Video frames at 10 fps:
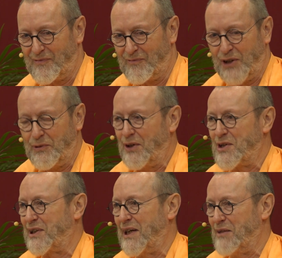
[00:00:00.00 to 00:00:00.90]
What we
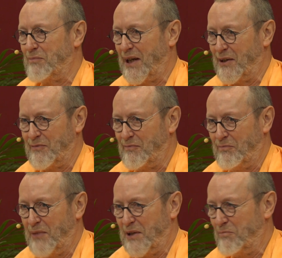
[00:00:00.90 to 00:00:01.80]
understand by
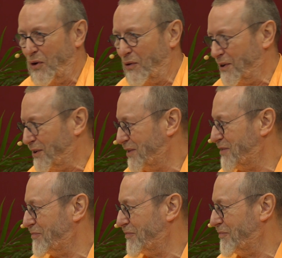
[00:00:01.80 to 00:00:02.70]
being born,
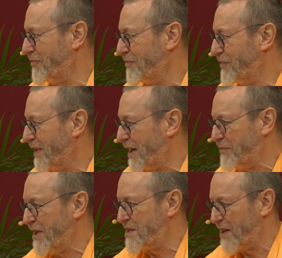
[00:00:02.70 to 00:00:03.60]
that
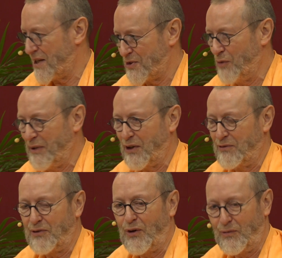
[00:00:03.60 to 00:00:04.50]
means assuming a
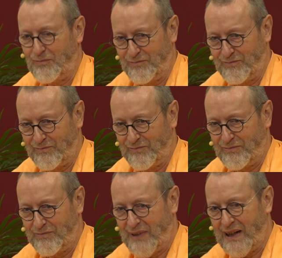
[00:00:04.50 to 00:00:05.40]
form,
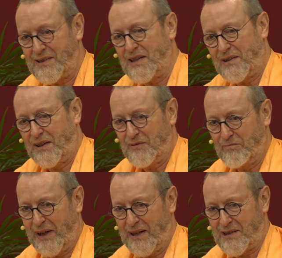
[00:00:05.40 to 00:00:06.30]
existing
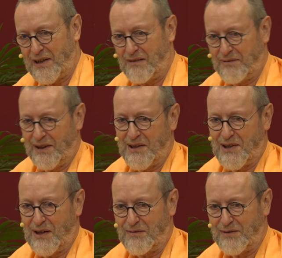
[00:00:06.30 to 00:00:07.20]
by itself in
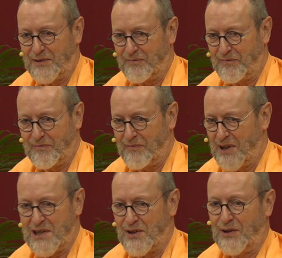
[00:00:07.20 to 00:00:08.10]
itself.
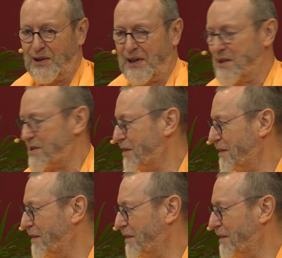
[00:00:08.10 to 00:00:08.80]
It is not the case.